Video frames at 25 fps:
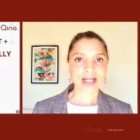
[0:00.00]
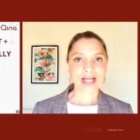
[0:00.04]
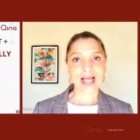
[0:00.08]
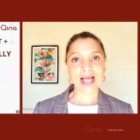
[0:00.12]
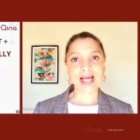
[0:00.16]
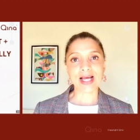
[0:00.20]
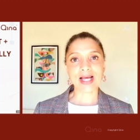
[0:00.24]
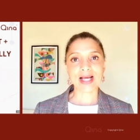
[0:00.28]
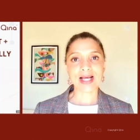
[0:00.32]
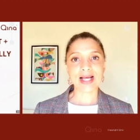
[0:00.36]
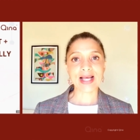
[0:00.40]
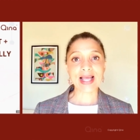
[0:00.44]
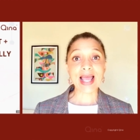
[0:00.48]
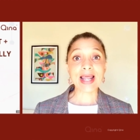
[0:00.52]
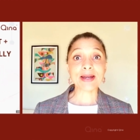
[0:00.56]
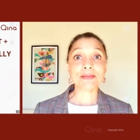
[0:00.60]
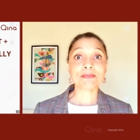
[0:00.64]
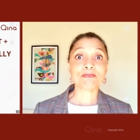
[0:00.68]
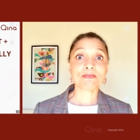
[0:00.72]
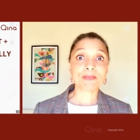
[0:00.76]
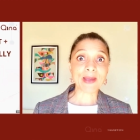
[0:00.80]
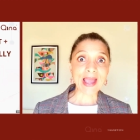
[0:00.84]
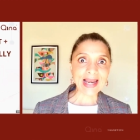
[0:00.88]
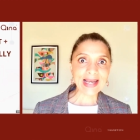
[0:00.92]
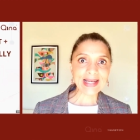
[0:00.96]

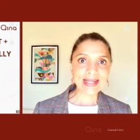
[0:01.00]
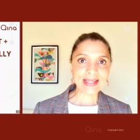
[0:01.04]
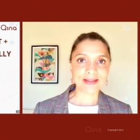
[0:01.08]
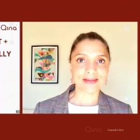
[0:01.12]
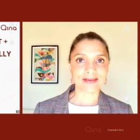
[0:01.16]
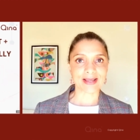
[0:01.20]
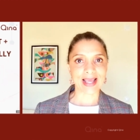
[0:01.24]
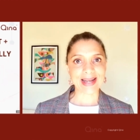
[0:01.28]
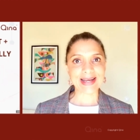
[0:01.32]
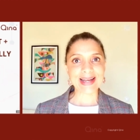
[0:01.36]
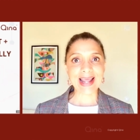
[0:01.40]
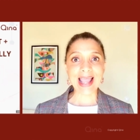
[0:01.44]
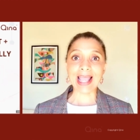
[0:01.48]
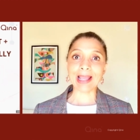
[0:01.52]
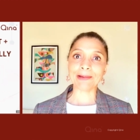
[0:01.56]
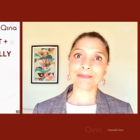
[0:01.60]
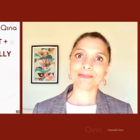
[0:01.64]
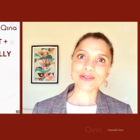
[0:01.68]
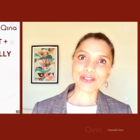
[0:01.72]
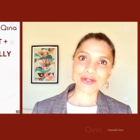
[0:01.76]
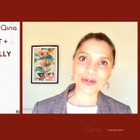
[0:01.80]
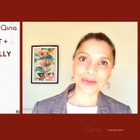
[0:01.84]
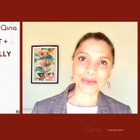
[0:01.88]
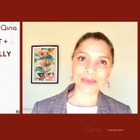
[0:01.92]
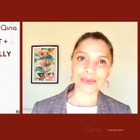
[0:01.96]
and belly, and
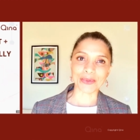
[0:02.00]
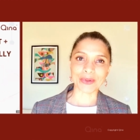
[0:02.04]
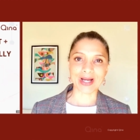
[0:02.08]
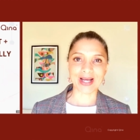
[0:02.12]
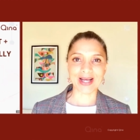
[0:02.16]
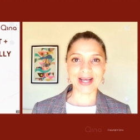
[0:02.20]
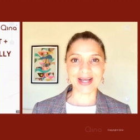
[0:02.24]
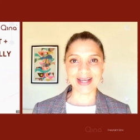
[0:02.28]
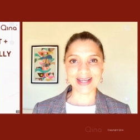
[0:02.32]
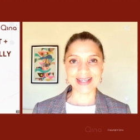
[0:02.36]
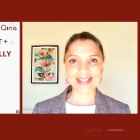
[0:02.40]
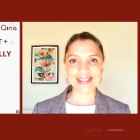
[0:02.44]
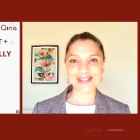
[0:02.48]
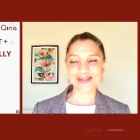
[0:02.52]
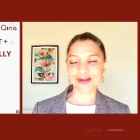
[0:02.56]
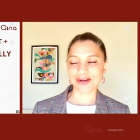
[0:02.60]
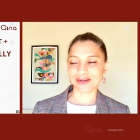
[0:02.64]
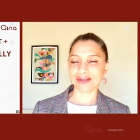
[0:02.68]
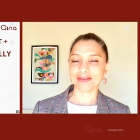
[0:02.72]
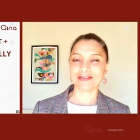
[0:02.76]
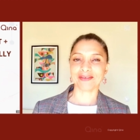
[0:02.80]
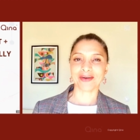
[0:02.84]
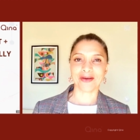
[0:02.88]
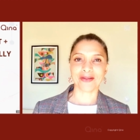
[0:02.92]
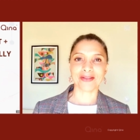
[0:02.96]
abdo is not
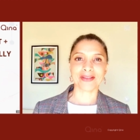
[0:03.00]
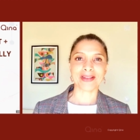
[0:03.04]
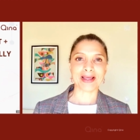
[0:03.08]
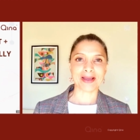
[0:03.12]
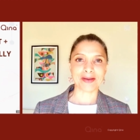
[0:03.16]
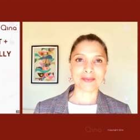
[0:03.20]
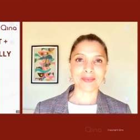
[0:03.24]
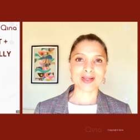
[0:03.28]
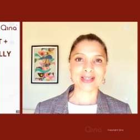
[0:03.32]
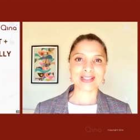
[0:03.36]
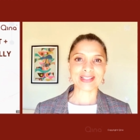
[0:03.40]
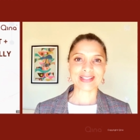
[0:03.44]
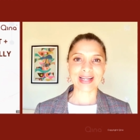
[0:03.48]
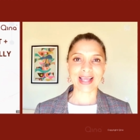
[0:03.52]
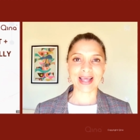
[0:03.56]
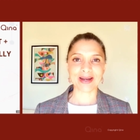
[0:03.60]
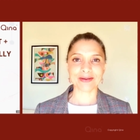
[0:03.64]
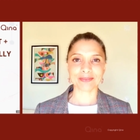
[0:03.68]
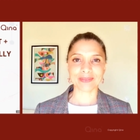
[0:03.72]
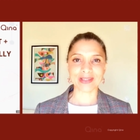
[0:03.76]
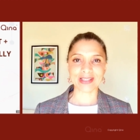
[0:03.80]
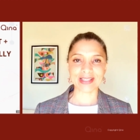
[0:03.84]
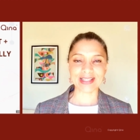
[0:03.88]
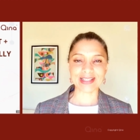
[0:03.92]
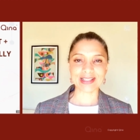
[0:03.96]
even on there, but it can
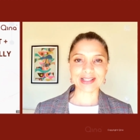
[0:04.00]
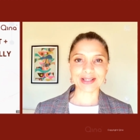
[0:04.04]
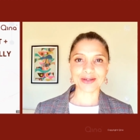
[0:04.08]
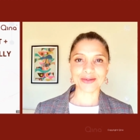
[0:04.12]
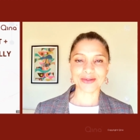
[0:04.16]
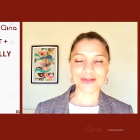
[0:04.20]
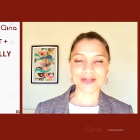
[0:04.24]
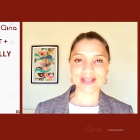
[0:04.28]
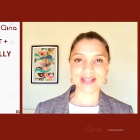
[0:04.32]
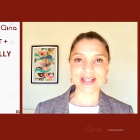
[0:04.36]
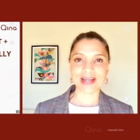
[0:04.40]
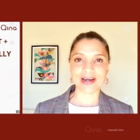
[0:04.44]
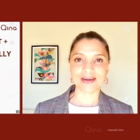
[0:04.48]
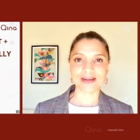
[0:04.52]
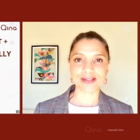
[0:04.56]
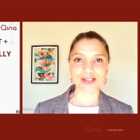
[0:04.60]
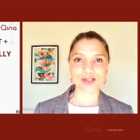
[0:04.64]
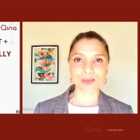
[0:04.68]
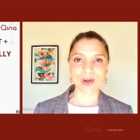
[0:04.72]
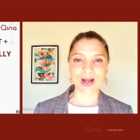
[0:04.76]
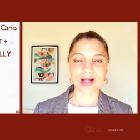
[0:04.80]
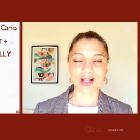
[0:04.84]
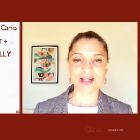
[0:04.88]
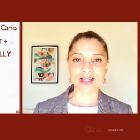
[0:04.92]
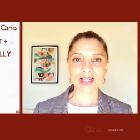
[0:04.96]
be included there as
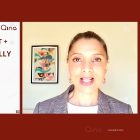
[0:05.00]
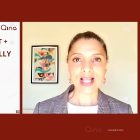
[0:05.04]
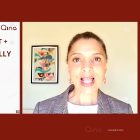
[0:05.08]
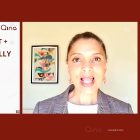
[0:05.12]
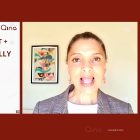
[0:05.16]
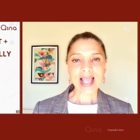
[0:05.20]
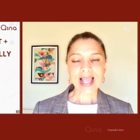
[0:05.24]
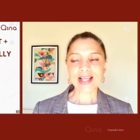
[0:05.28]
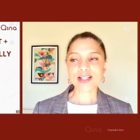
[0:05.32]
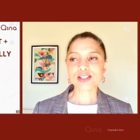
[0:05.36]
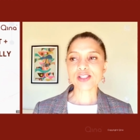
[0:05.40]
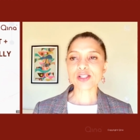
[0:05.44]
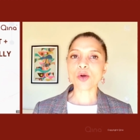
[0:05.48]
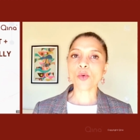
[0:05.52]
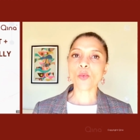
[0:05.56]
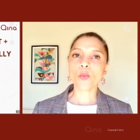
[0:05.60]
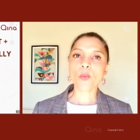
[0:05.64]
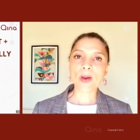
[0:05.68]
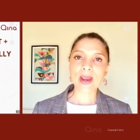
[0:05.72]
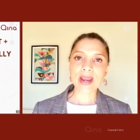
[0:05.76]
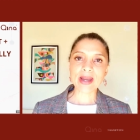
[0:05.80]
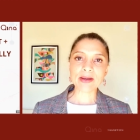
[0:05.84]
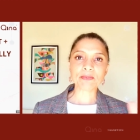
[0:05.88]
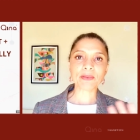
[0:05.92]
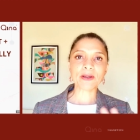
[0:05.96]
well. And so
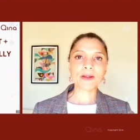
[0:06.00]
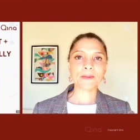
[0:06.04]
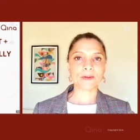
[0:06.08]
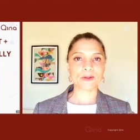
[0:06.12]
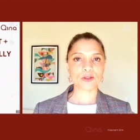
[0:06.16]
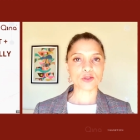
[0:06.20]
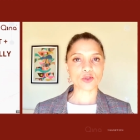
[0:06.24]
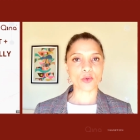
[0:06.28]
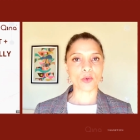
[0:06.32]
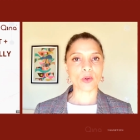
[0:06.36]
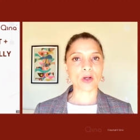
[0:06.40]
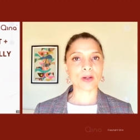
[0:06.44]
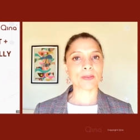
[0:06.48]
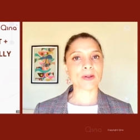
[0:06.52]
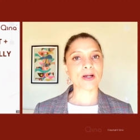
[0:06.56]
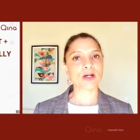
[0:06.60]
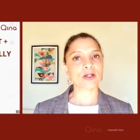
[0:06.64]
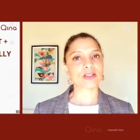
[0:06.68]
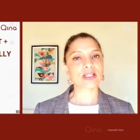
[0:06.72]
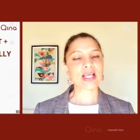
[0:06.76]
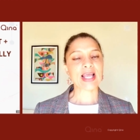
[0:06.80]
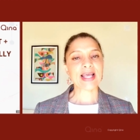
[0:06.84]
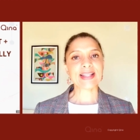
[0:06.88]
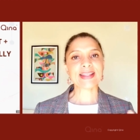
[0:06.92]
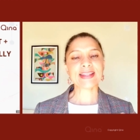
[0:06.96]
when people talk
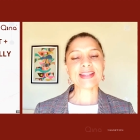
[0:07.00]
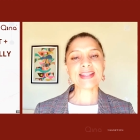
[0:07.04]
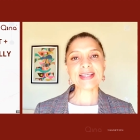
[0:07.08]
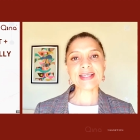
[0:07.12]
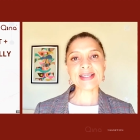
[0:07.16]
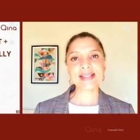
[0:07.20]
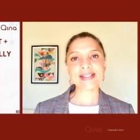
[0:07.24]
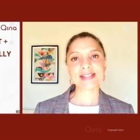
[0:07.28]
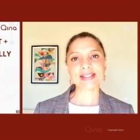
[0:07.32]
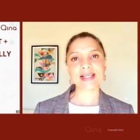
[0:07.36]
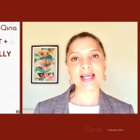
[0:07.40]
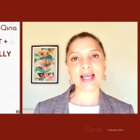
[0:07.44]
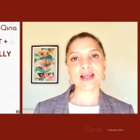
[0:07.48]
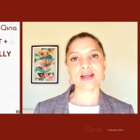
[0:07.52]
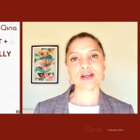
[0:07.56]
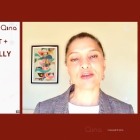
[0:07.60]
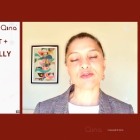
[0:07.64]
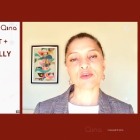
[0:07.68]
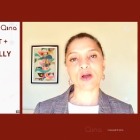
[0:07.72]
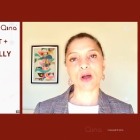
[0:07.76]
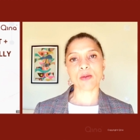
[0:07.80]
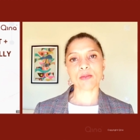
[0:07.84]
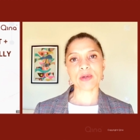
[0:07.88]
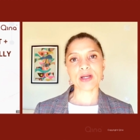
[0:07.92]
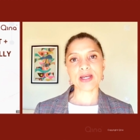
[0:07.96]
about these kind of
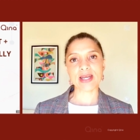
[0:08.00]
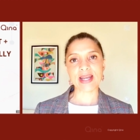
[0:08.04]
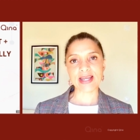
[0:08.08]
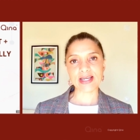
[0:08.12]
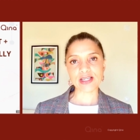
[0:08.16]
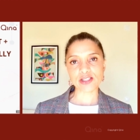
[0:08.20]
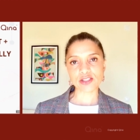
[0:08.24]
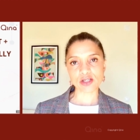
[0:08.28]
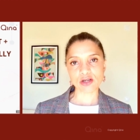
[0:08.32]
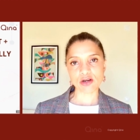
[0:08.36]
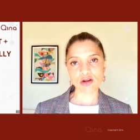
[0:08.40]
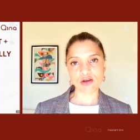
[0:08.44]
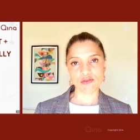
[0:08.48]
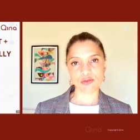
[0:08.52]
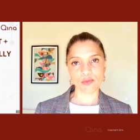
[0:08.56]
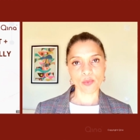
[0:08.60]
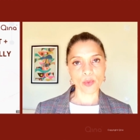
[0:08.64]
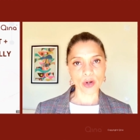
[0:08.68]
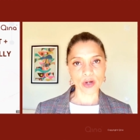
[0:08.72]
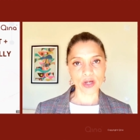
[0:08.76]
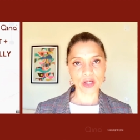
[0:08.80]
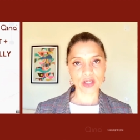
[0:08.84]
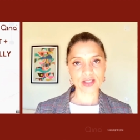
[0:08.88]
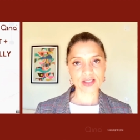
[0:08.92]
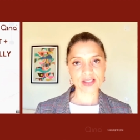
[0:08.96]
combination of
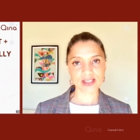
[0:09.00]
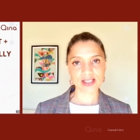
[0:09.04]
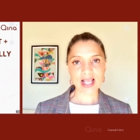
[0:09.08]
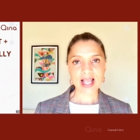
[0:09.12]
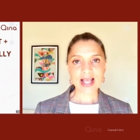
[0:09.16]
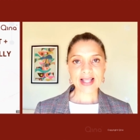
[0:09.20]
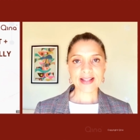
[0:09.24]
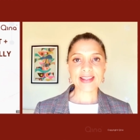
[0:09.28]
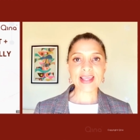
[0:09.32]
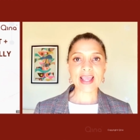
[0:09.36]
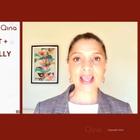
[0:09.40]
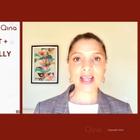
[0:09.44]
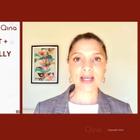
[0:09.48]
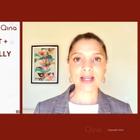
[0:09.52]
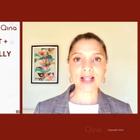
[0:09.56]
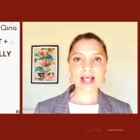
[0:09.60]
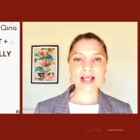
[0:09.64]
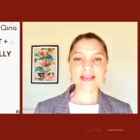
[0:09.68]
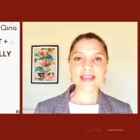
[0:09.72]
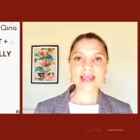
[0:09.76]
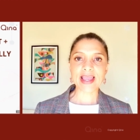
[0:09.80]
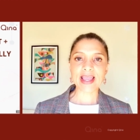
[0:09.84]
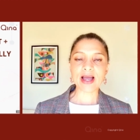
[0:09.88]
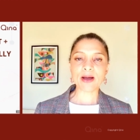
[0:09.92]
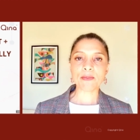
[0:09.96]
words, then
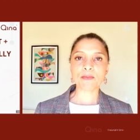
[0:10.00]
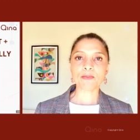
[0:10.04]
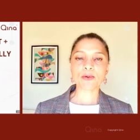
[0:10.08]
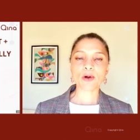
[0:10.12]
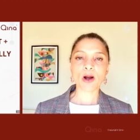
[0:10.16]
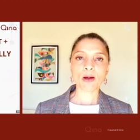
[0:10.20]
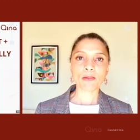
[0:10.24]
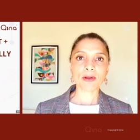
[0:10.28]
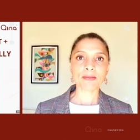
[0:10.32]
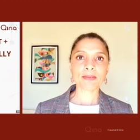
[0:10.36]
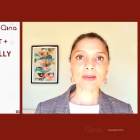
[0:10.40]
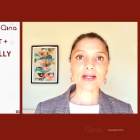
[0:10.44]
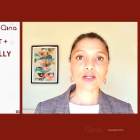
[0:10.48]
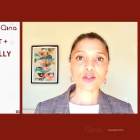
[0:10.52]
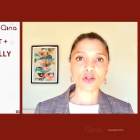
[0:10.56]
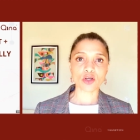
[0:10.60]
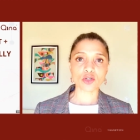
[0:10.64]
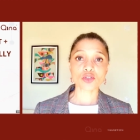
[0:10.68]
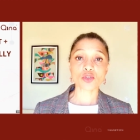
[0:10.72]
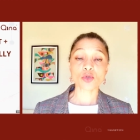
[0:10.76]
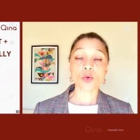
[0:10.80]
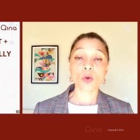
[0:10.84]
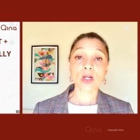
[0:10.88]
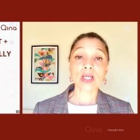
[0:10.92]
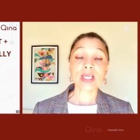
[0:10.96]
they are probably not
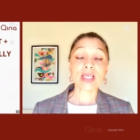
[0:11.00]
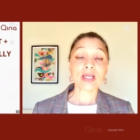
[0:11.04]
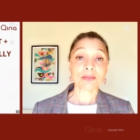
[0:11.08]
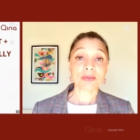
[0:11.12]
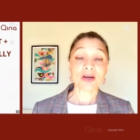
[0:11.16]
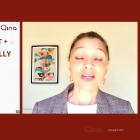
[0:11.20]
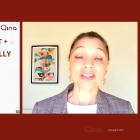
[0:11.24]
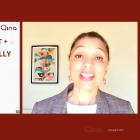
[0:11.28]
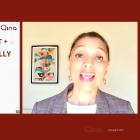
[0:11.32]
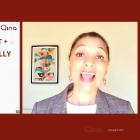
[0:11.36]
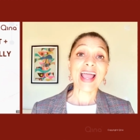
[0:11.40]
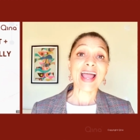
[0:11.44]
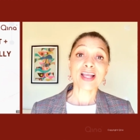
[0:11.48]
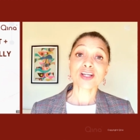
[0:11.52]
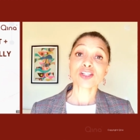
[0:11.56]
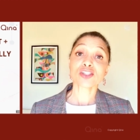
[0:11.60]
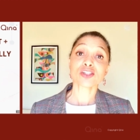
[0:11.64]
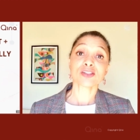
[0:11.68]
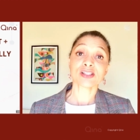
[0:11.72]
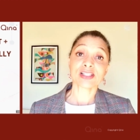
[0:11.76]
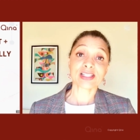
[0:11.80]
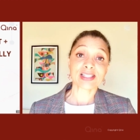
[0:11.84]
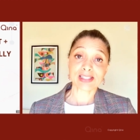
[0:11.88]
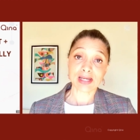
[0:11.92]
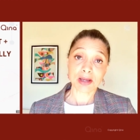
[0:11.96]
talking about their
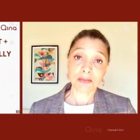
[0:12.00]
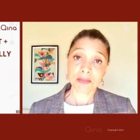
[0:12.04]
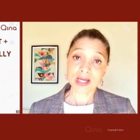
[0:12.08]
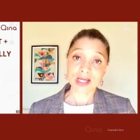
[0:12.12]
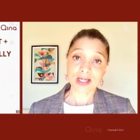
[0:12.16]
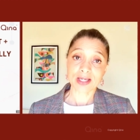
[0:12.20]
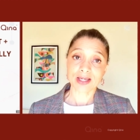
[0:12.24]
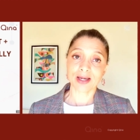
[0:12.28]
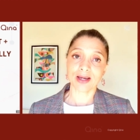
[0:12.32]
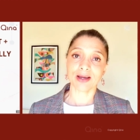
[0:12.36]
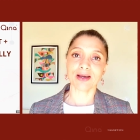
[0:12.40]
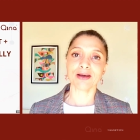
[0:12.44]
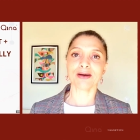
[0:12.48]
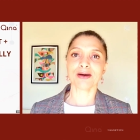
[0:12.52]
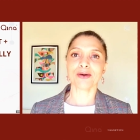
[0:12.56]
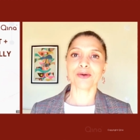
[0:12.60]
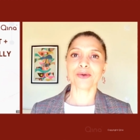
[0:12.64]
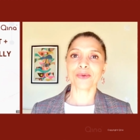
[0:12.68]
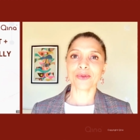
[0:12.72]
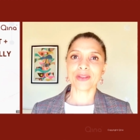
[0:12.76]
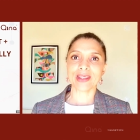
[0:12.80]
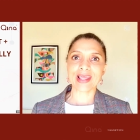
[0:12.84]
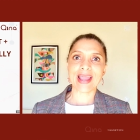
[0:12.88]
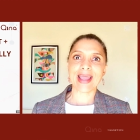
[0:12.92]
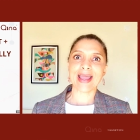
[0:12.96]
actual stomach
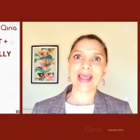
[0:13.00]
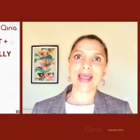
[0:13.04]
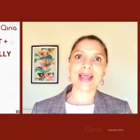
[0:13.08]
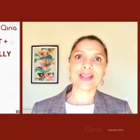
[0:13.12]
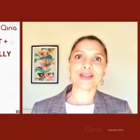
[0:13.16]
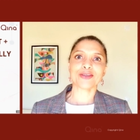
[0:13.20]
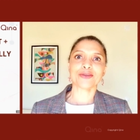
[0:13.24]
or their,